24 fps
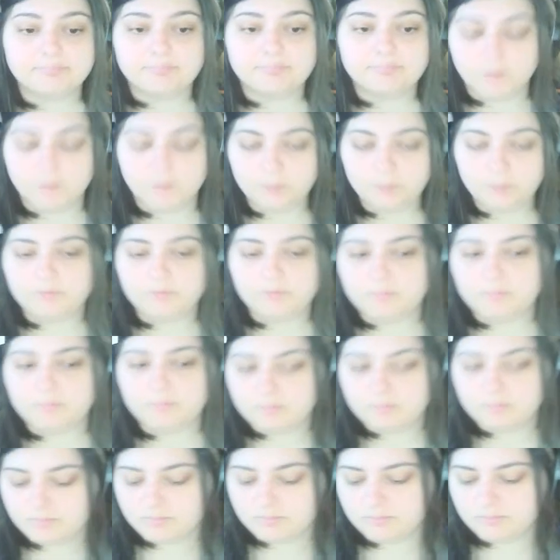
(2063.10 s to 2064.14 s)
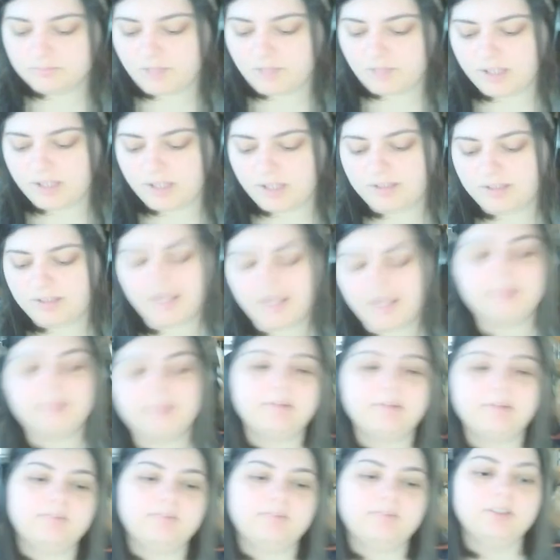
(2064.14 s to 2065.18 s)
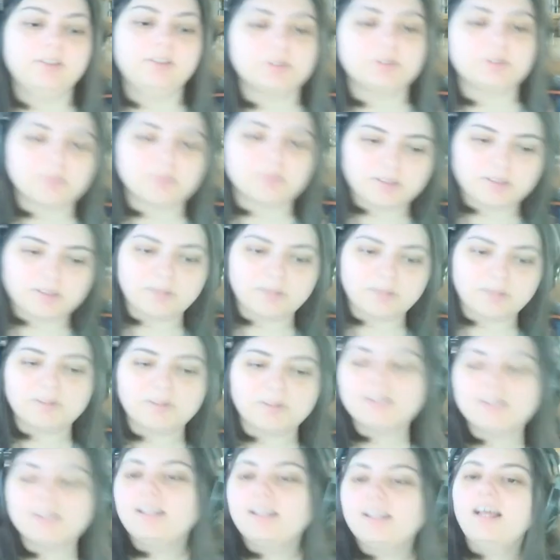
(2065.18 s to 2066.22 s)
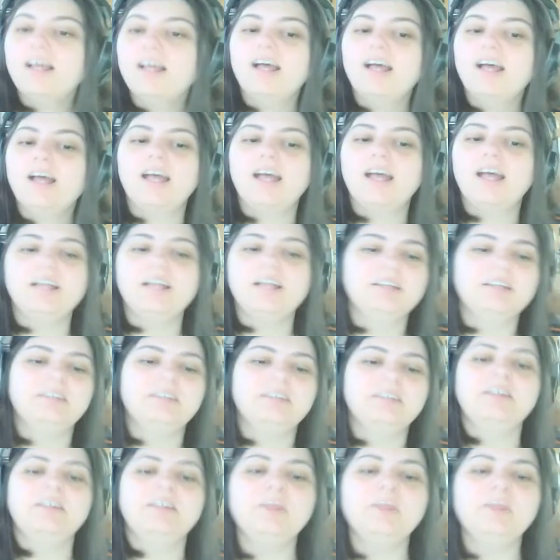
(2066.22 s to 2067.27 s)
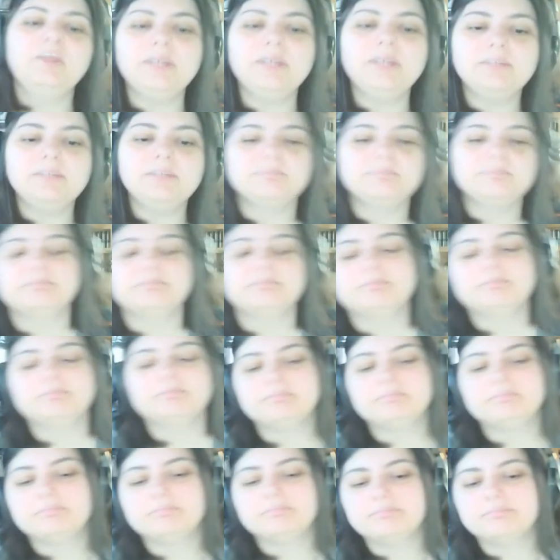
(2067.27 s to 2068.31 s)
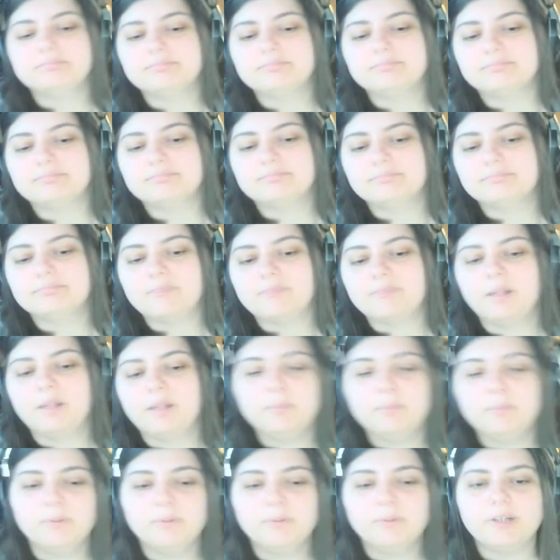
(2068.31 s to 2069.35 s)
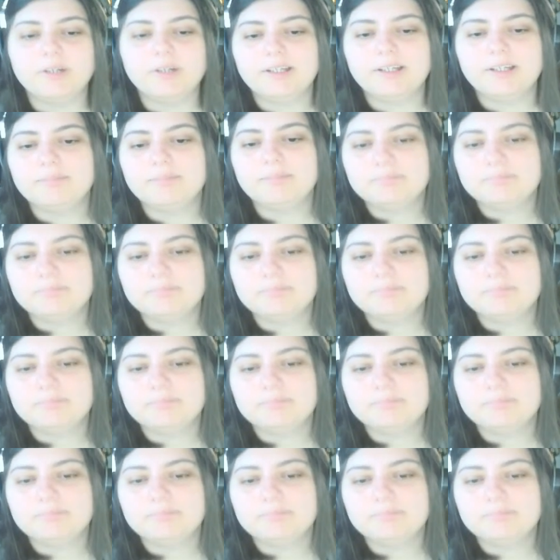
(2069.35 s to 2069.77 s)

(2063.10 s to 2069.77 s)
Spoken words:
Oops. I didn't have my fingers where they went. And then name it. Import it.